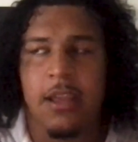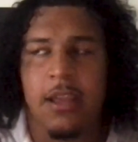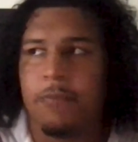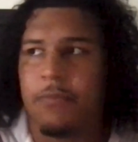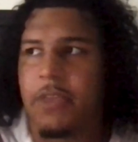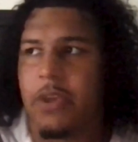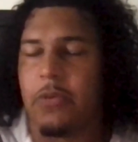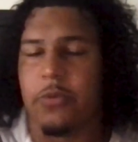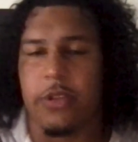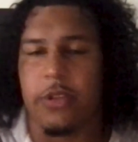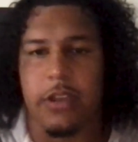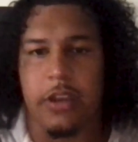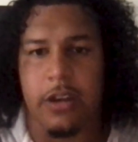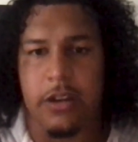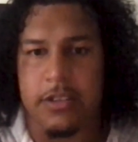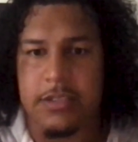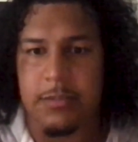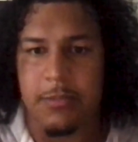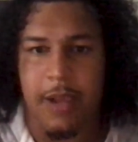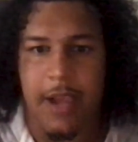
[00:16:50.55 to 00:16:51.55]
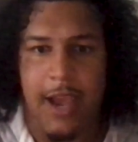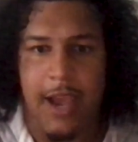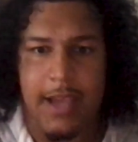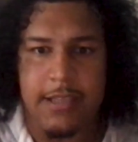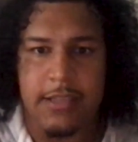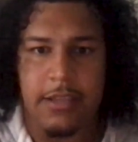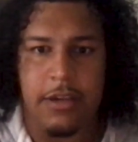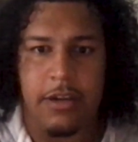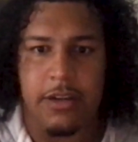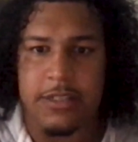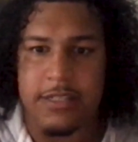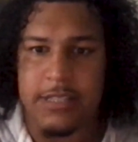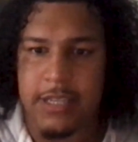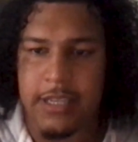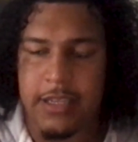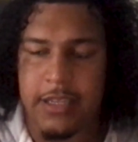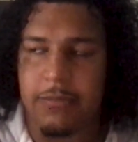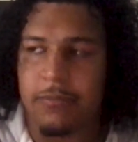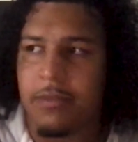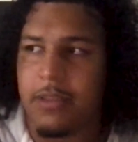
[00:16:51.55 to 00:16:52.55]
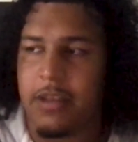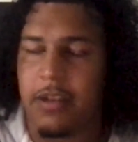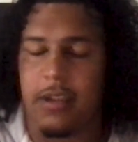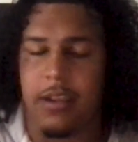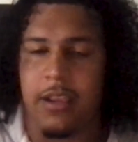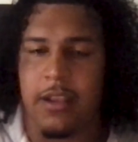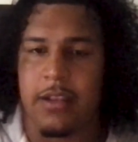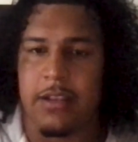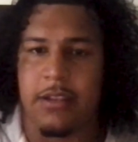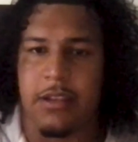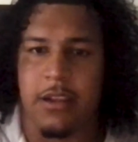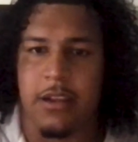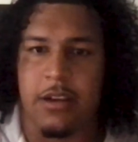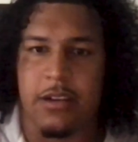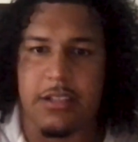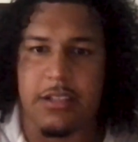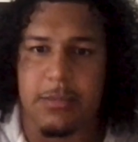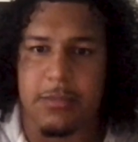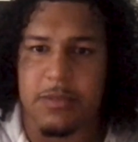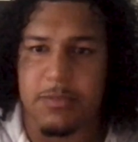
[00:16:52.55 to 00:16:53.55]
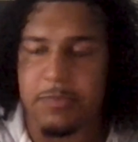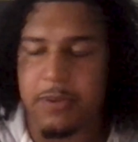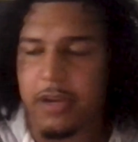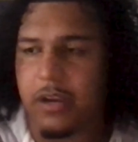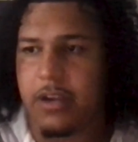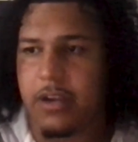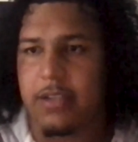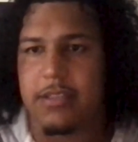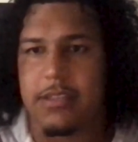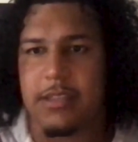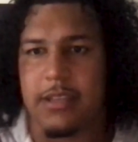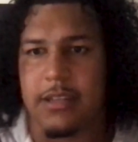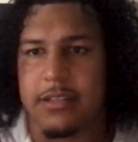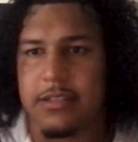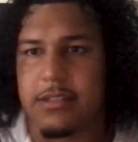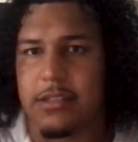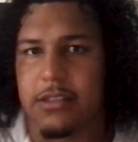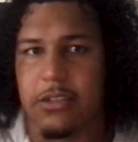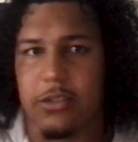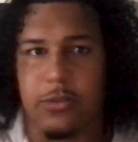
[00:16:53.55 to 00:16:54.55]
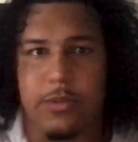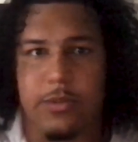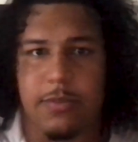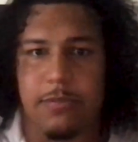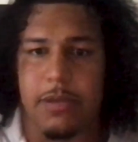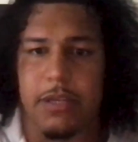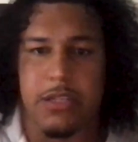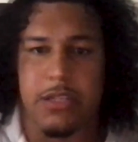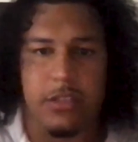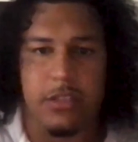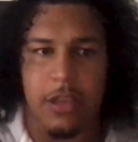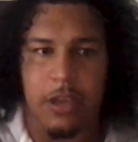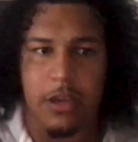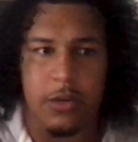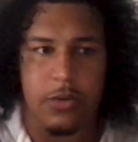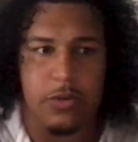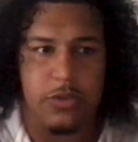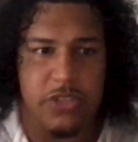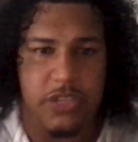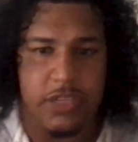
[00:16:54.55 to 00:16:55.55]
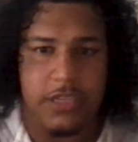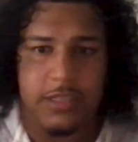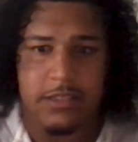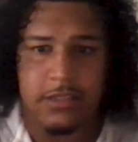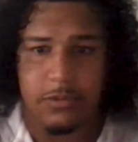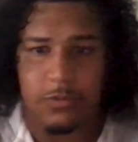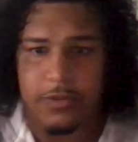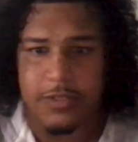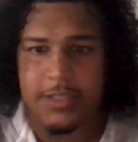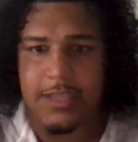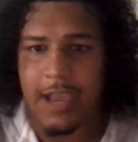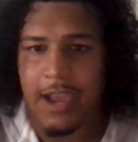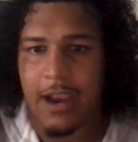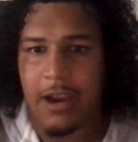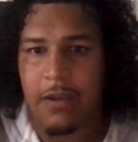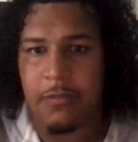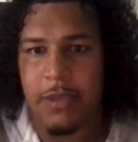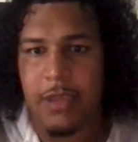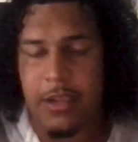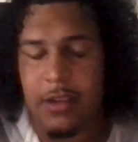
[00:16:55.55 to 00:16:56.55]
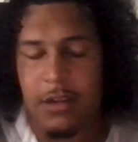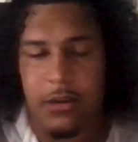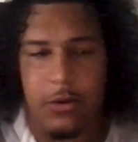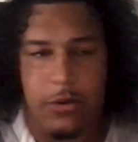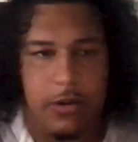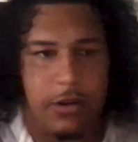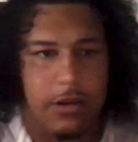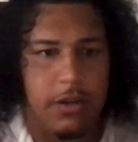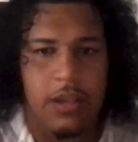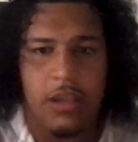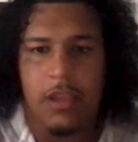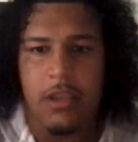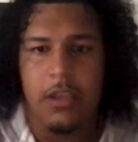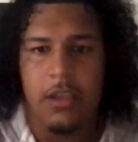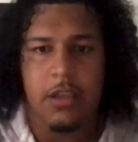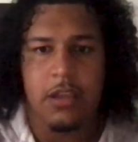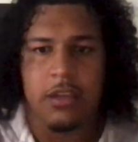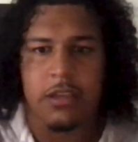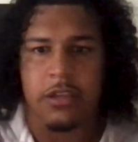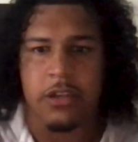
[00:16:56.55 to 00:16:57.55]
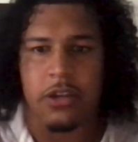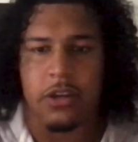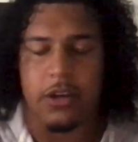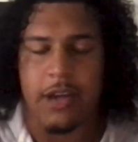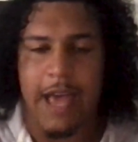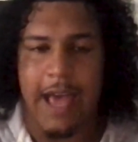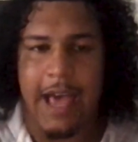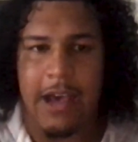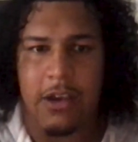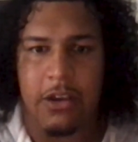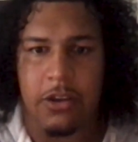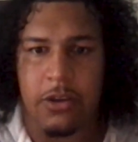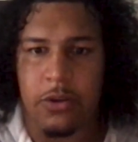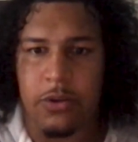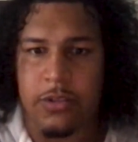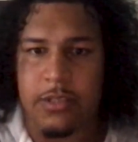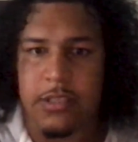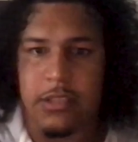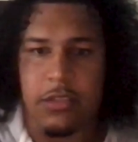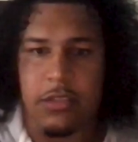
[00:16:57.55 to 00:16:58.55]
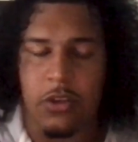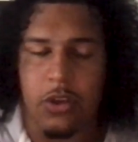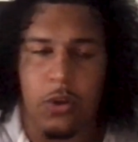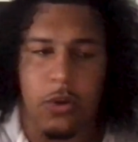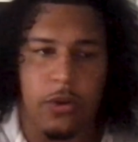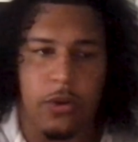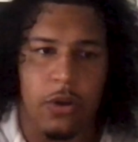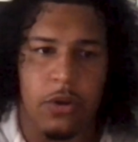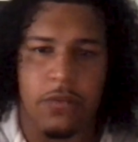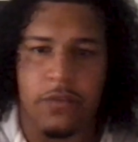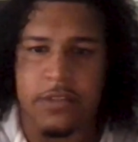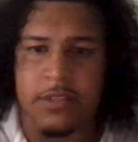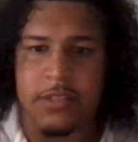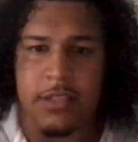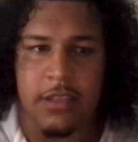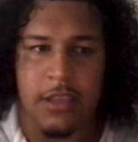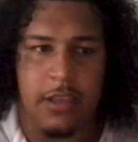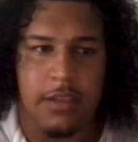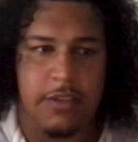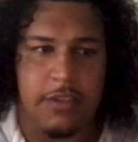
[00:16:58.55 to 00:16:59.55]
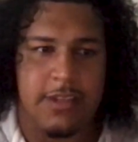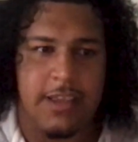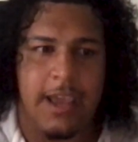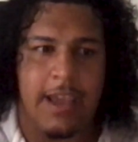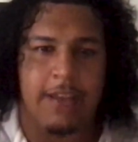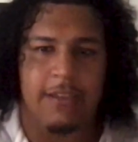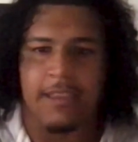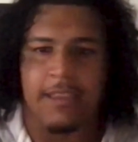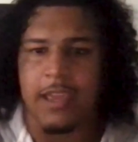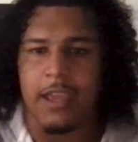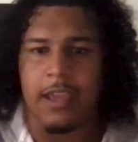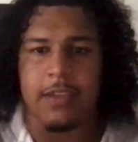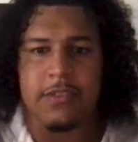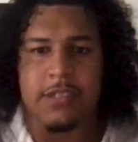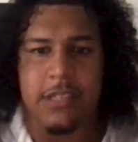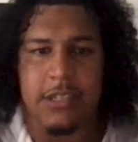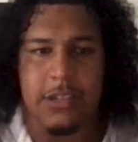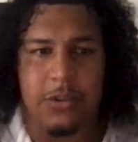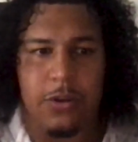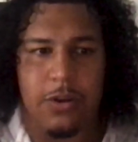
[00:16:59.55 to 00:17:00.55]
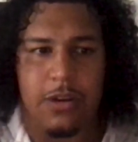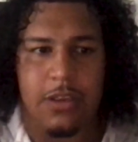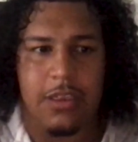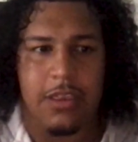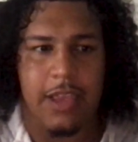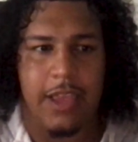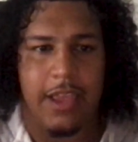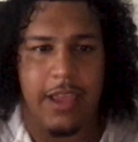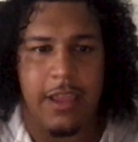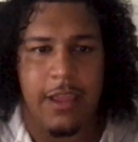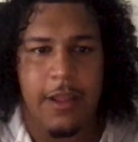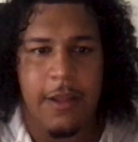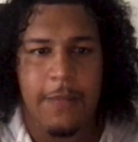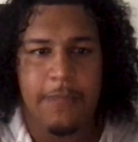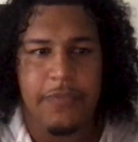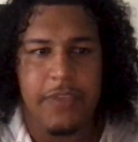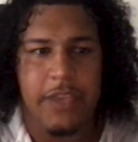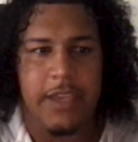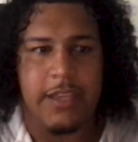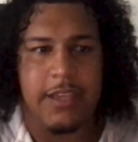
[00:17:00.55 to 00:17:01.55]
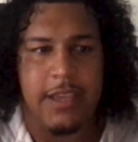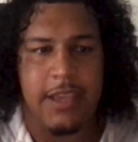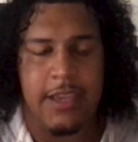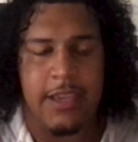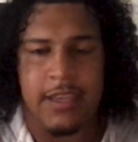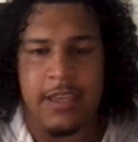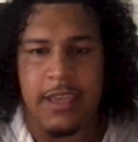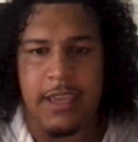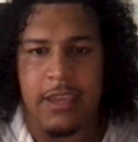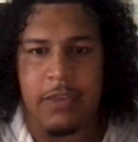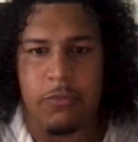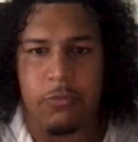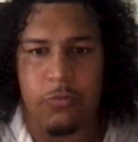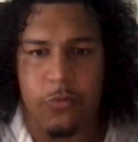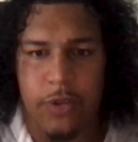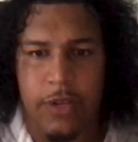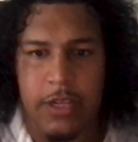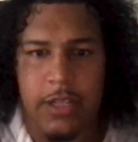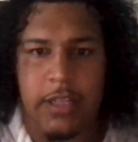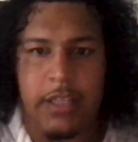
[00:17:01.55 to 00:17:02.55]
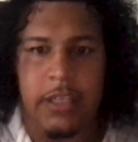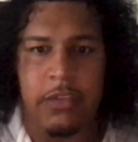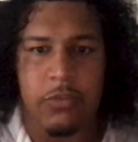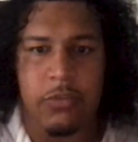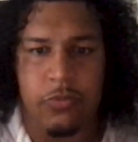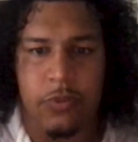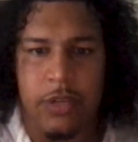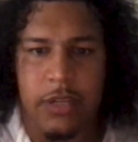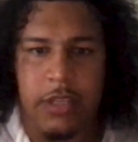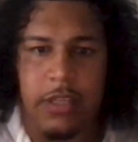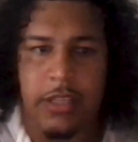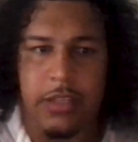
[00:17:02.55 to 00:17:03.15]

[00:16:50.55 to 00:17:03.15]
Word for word: That really hurt some guys on our team and, and hurt some spirits. And to lose a bunch of the OGs to retirement or, you know, Al going going over to the other side of the AFC North, like mm. it, it, it really, really,